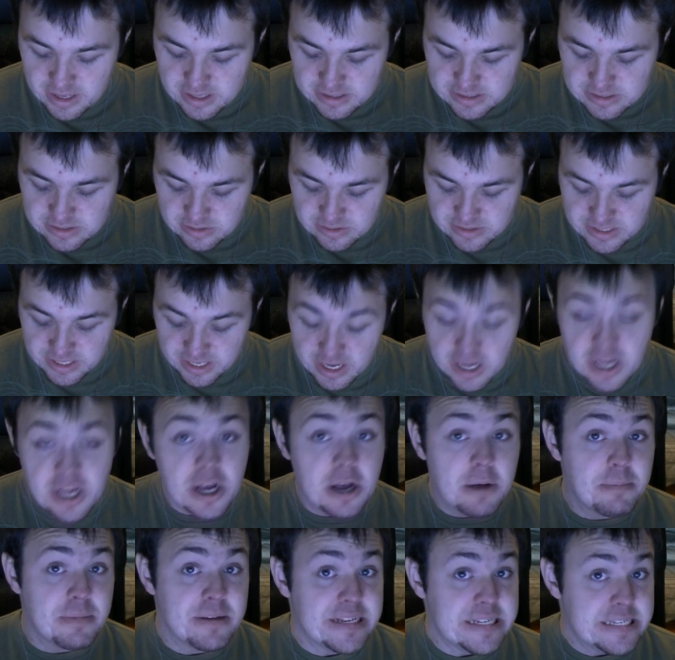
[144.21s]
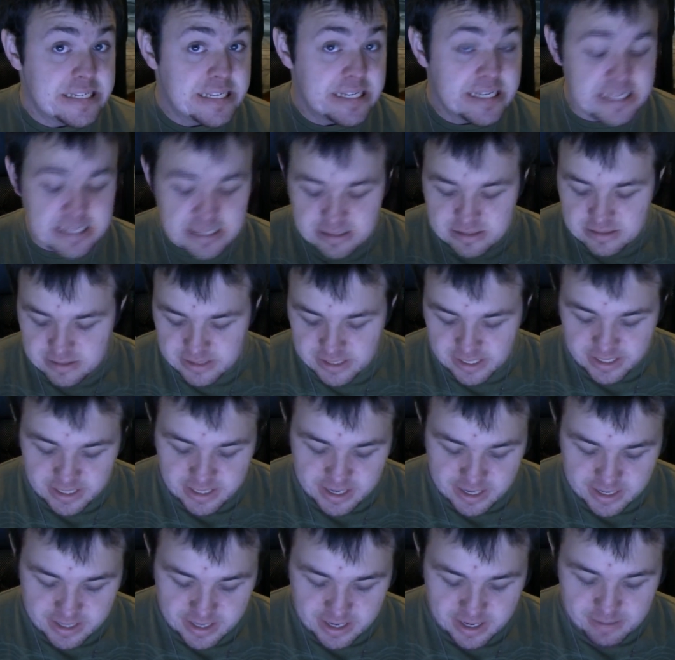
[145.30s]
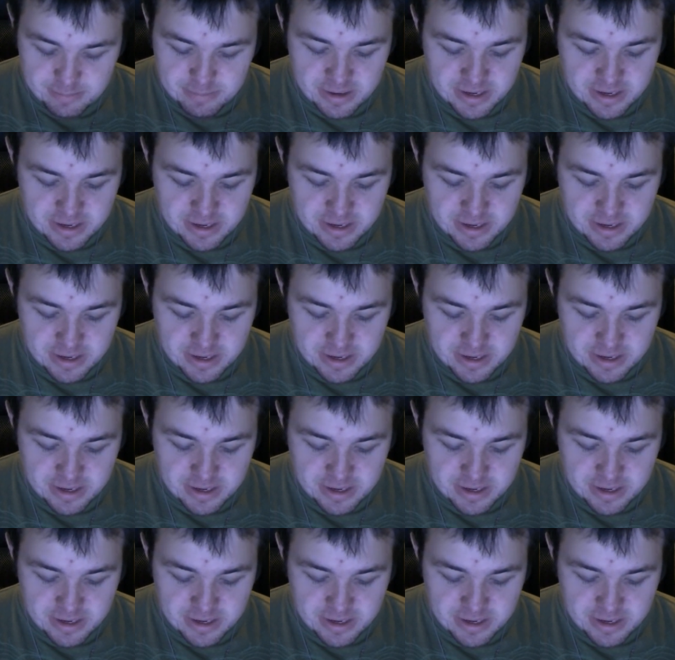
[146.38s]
So it's like up until, yada yada yada,